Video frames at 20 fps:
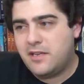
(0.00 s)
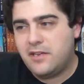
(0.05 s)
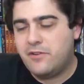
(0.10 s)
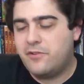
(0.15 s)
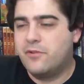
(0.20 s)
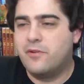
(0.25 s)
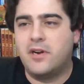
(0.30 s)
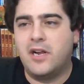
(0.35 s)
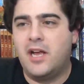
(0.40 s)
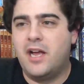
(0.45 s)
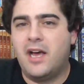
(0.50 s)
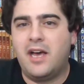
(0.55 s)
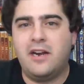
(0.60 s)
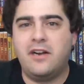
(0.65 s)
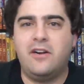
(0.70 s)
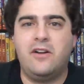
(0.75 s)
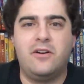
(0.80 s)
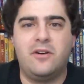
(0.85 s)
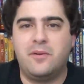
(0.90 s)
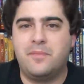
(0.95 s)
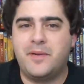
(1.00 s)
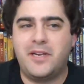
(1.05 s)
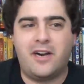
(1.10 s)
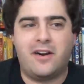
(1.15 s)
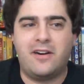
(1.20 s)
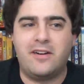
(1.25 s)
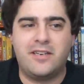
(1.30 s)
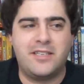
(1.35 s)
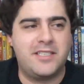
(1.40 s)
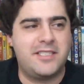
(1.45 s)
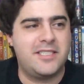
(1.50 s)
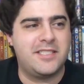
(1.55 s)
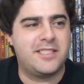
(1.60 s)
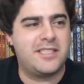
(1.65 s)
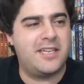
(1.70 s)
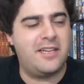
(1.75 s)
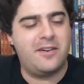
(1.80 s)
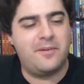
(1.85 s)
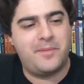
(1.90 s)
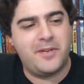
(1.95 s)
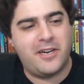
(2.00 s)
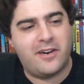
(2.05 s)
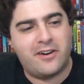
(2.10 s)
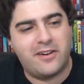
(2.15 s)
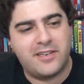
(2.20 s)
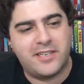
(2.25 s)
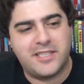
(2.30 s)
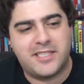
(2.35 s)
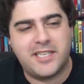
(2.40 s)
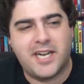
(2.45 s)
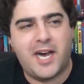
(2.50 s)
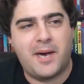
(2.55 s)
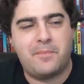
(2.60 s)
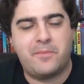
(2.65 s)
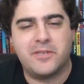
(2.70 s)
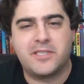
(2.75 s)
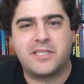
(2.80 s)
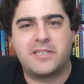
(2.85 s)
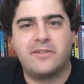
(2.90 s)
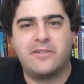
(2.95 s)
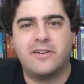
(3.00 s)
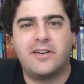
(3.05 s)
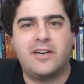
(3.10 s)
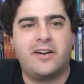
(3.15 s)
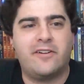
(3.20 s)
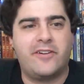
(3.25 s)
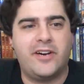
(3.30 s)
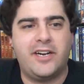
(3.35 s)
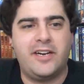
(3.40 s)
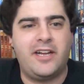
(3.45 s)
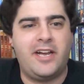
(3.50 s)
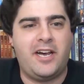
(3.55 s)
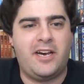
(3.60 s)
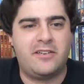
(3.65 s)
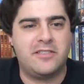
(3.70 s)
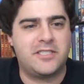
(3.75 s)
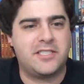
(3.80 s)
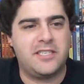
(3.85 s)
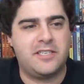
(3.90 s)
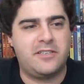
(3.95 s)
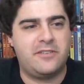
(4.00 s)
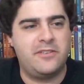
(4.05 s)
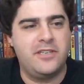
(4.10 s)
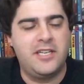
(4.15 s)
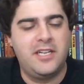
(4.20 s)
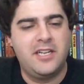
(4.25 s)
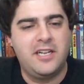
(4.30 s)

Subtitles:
don't know. It'll be hard to top what's going on right now. So